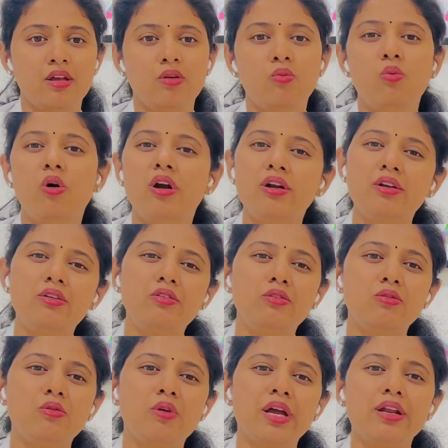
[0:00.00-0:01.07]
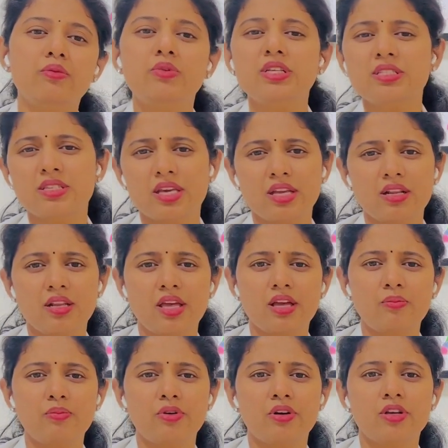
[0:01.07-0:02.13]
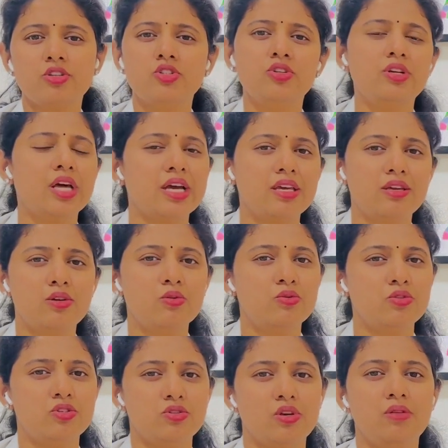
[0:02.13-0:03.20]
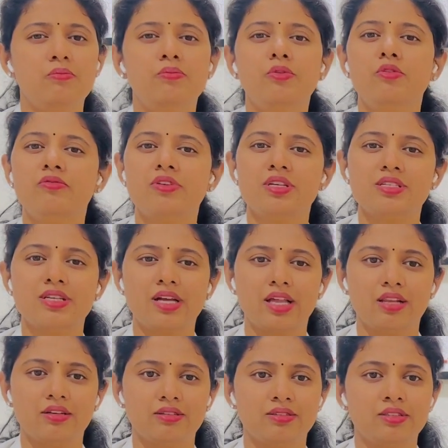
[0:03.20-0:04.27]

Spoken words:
What to do and what skincare product should I use to improve his color?